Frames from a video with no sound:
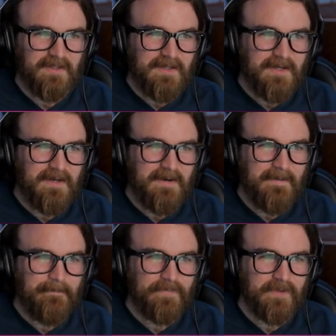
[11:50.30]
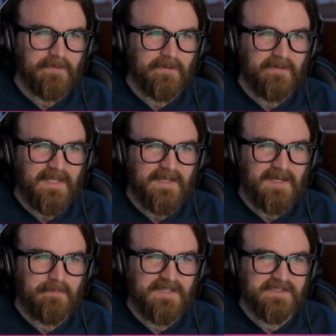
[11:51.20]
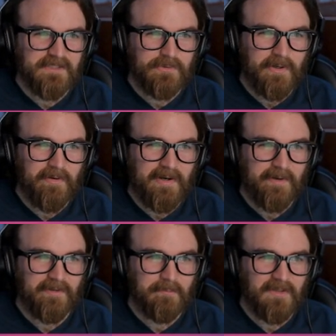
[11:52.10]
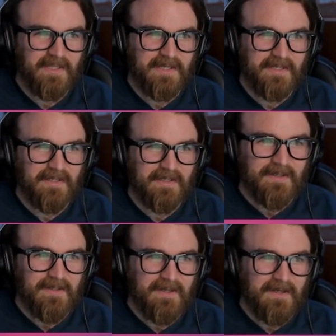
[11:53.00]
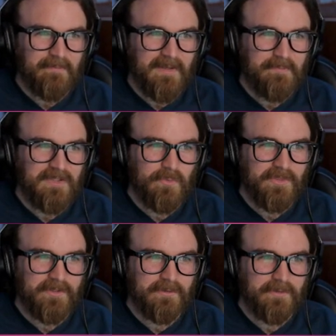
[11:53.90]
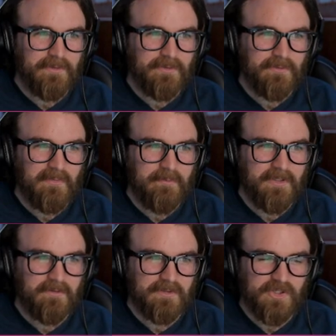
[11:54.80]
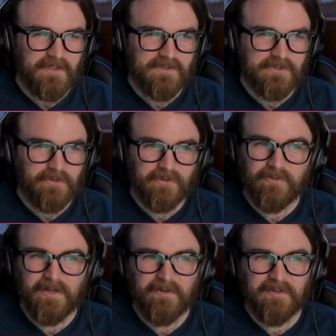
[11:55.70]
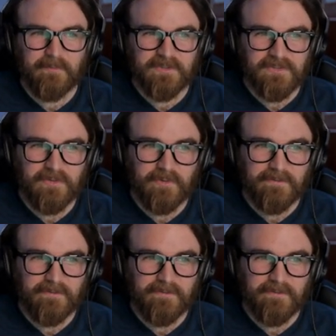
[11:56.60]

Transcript: Um, there are little AI beasties running around on the planet. Uh, maybe you want their loot, maybe you can try and skirt around them because you don't want to